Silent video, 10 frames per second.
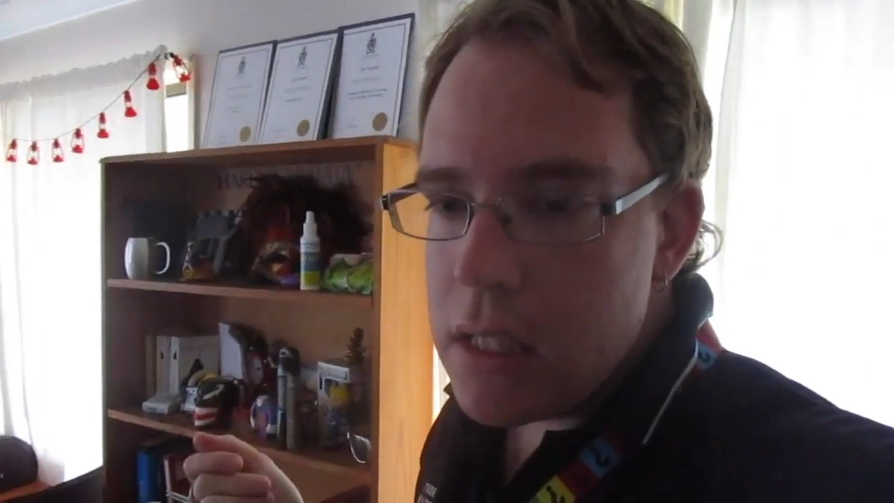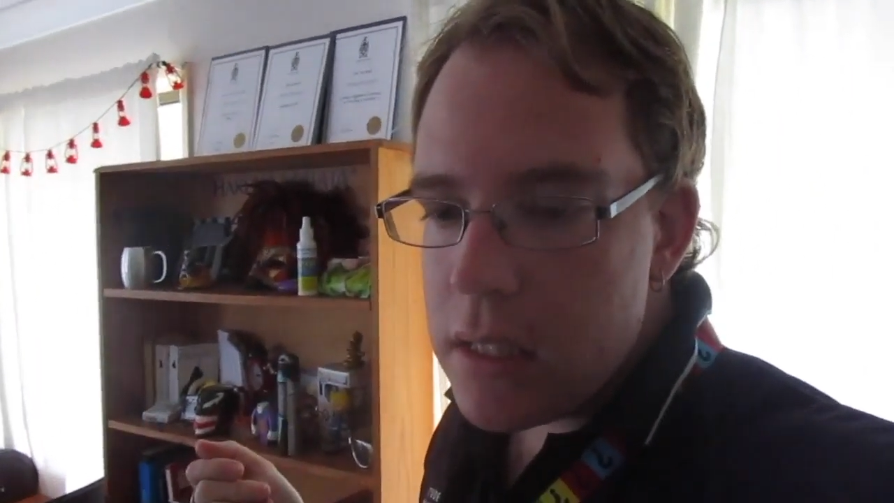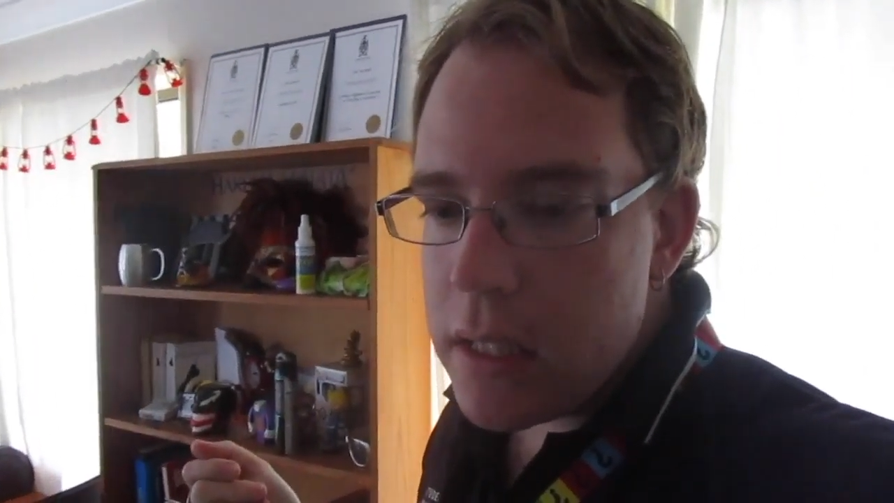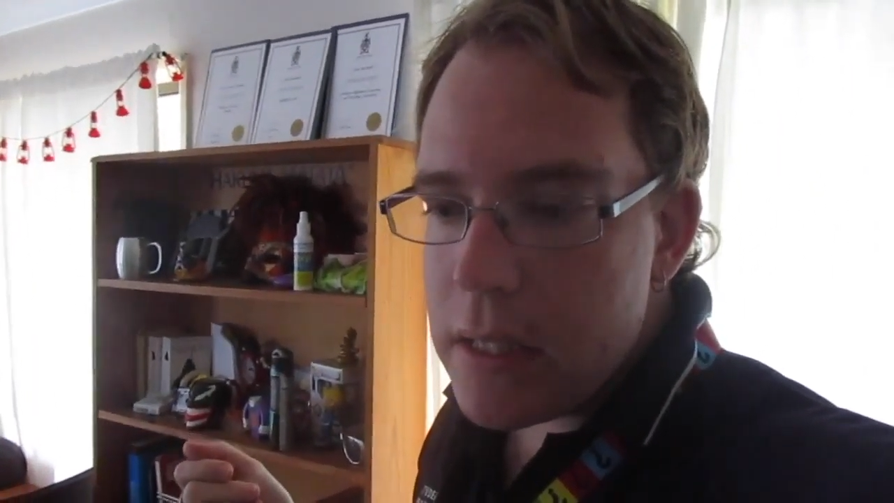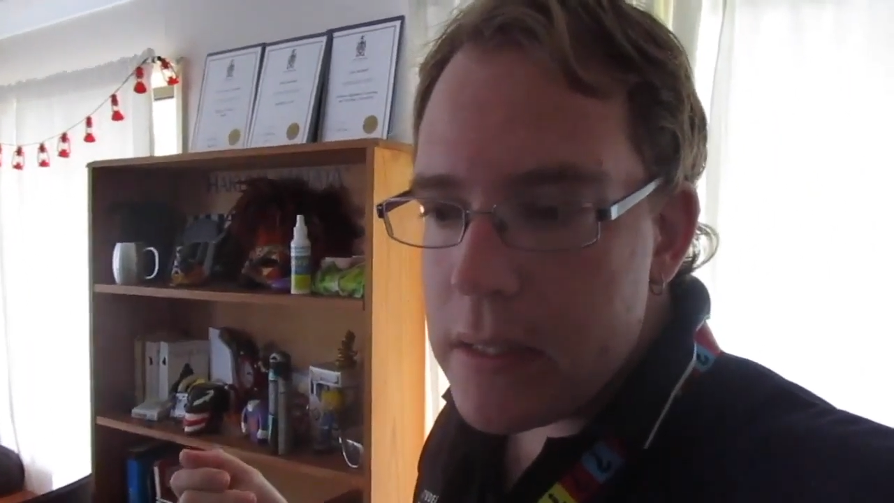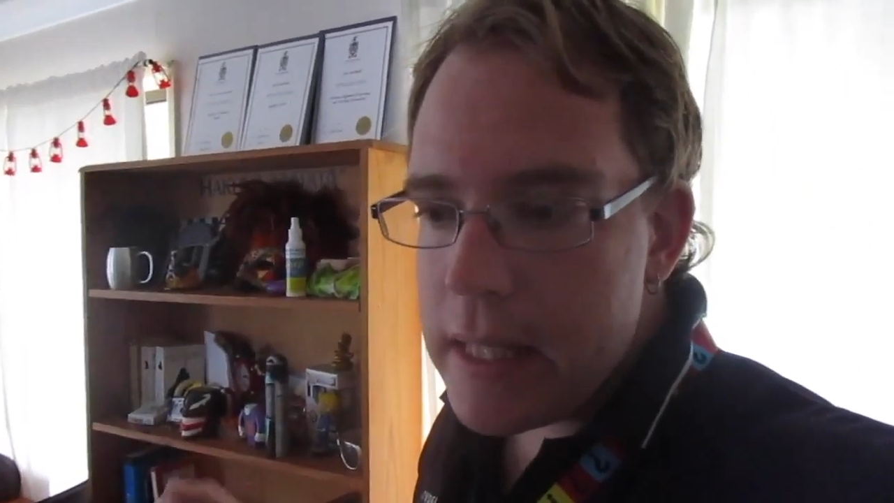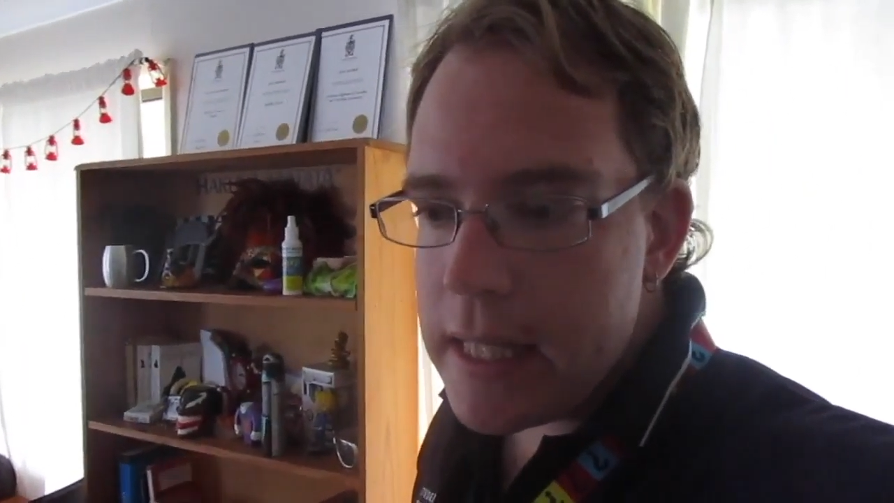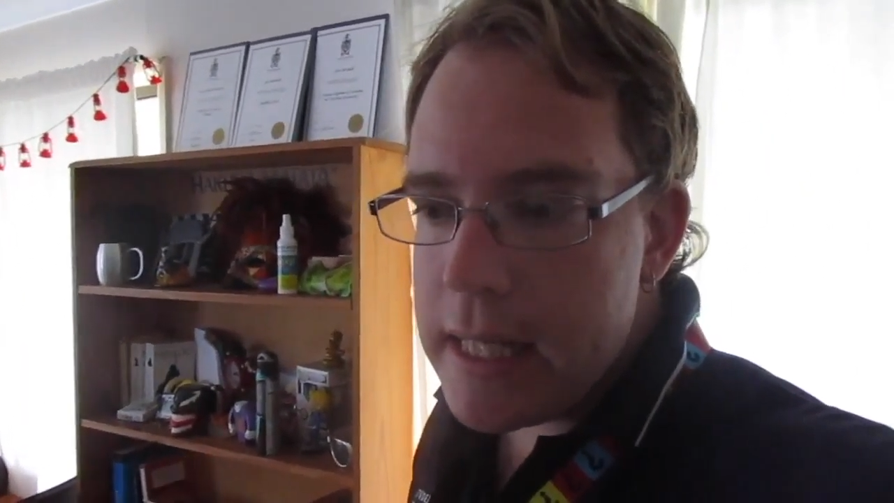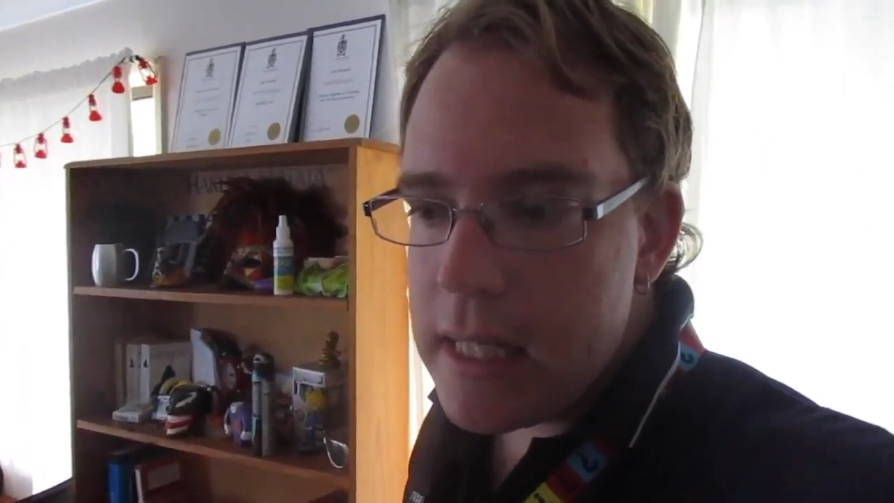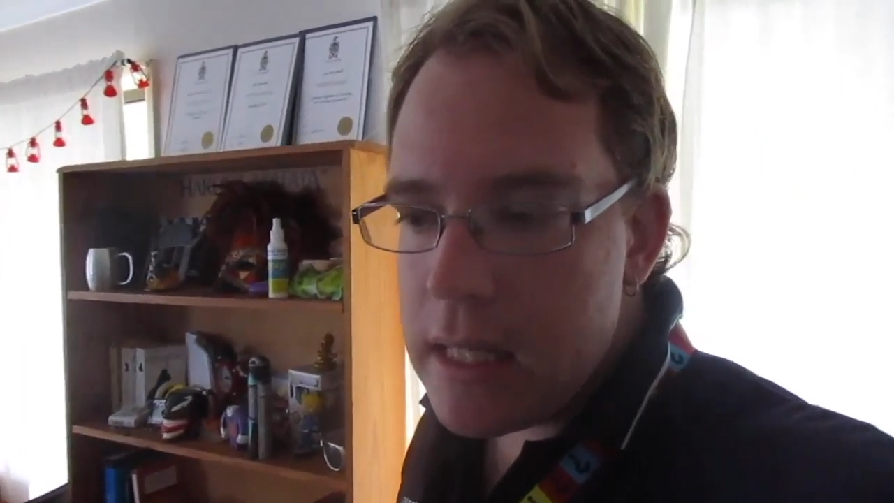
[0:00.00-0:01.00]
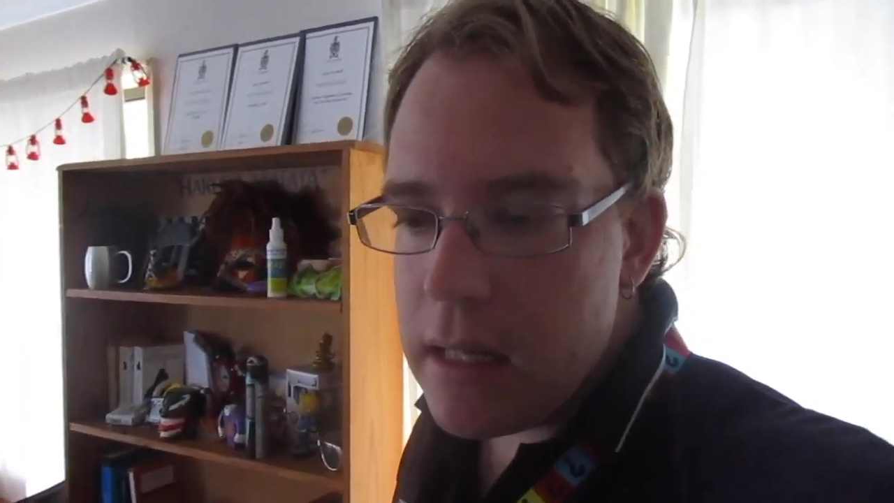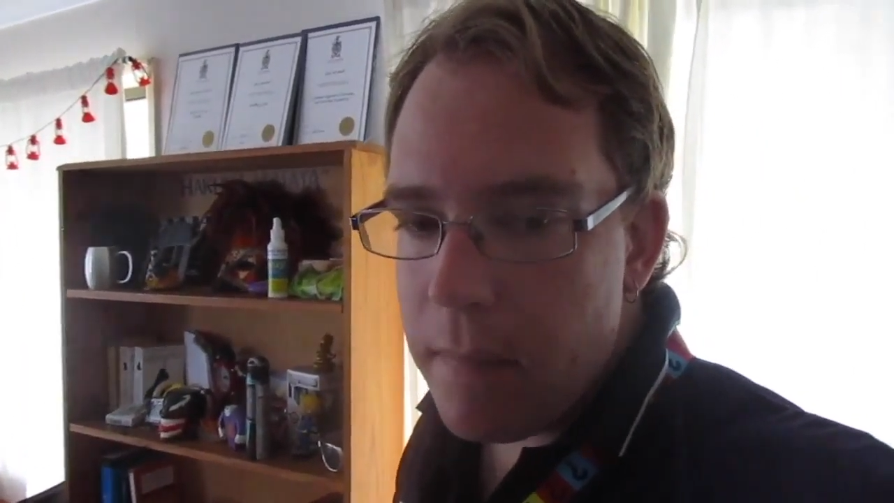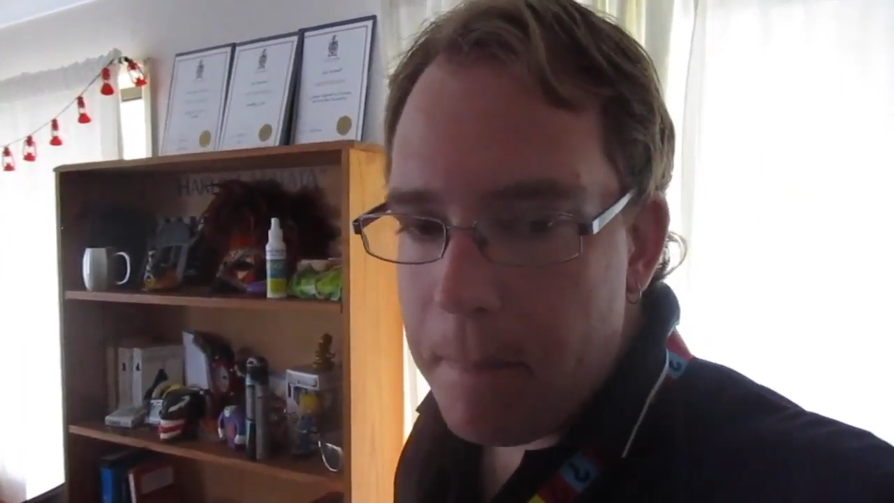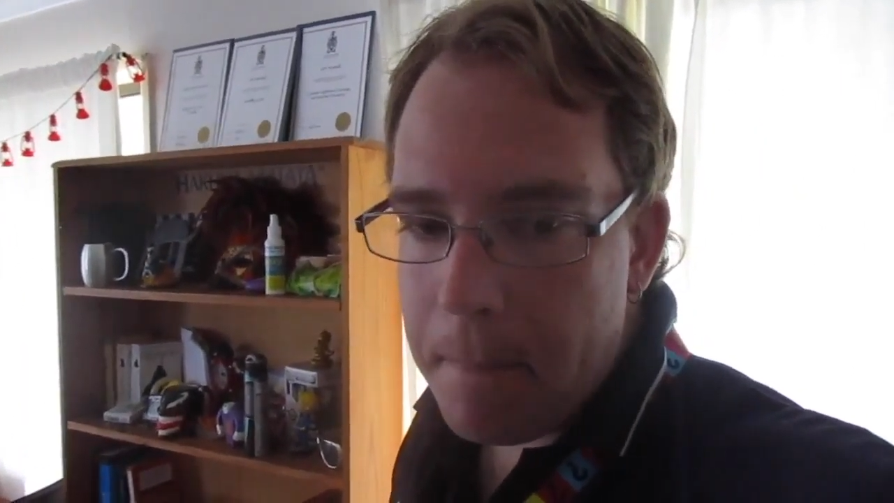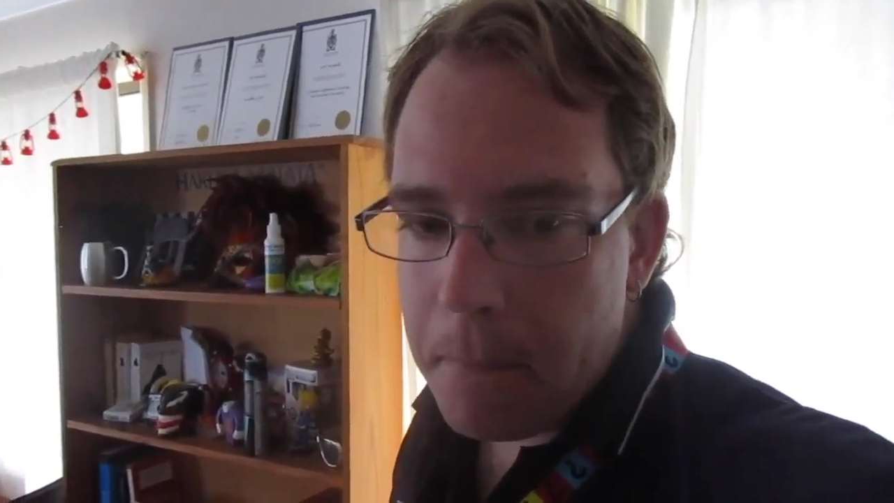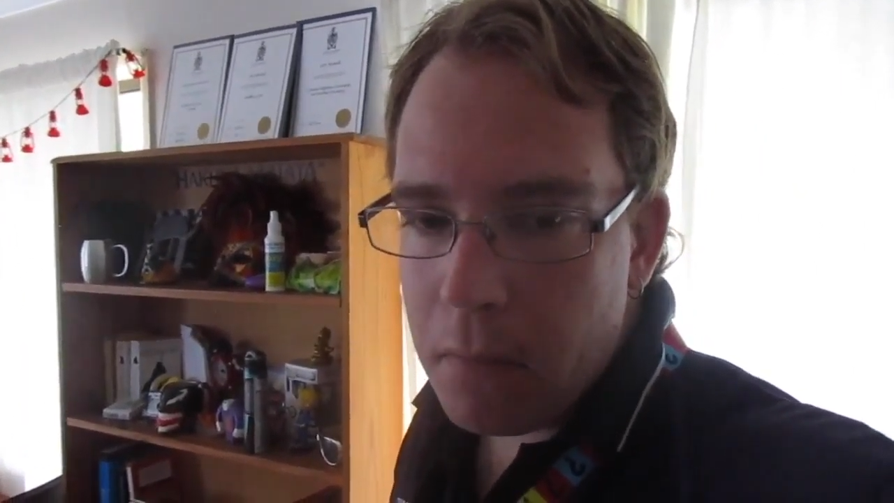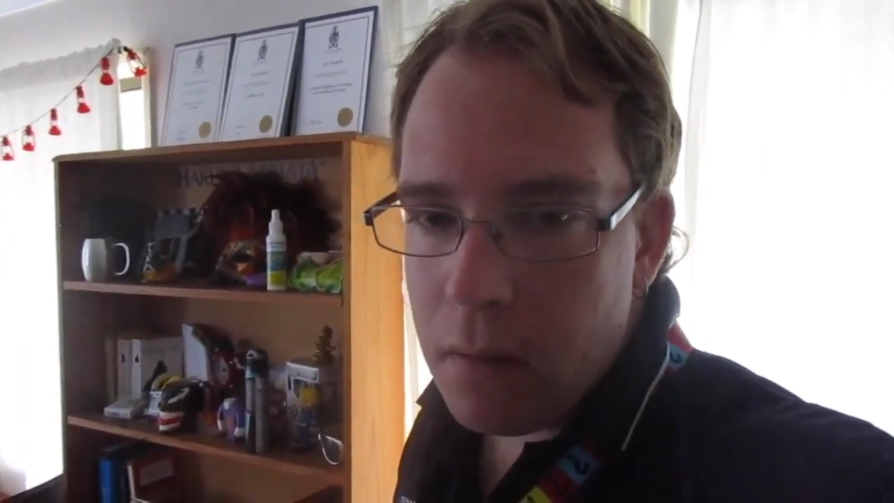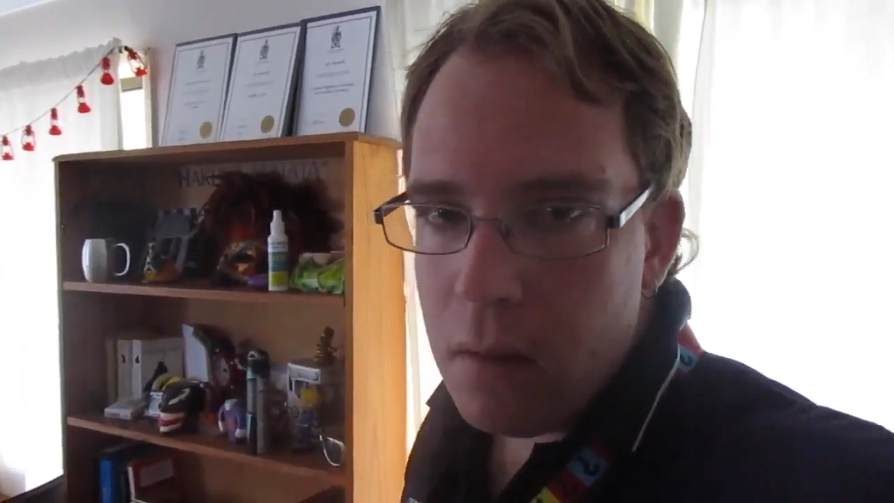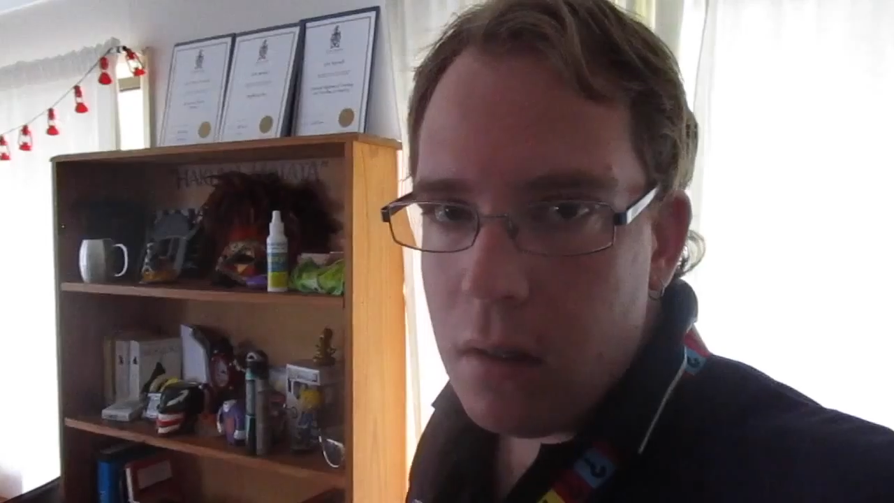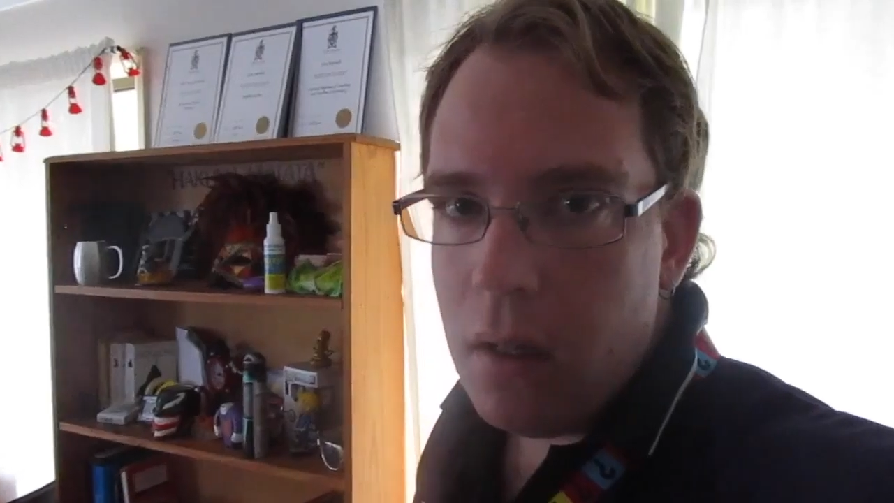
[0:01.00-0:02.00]
What else I need?
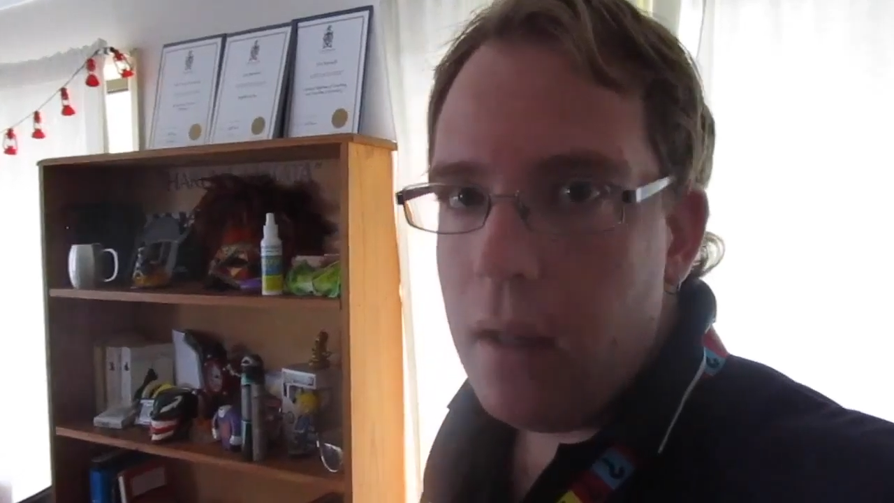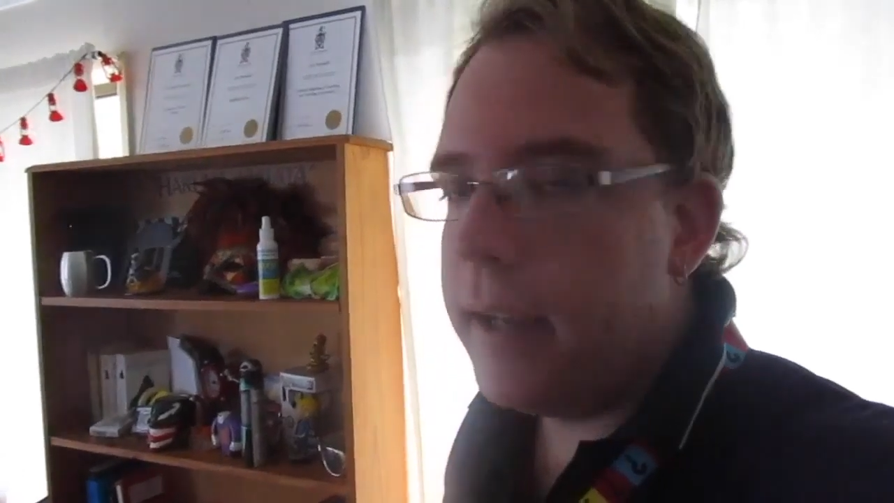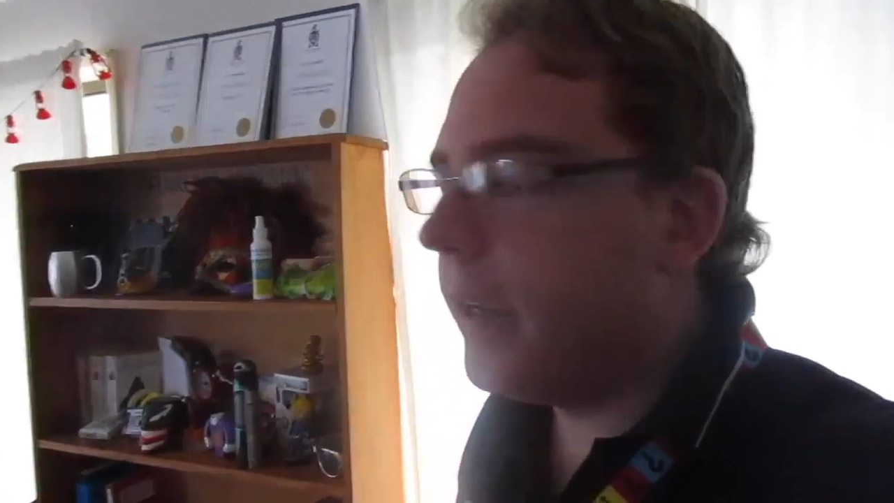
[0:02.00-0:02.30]
I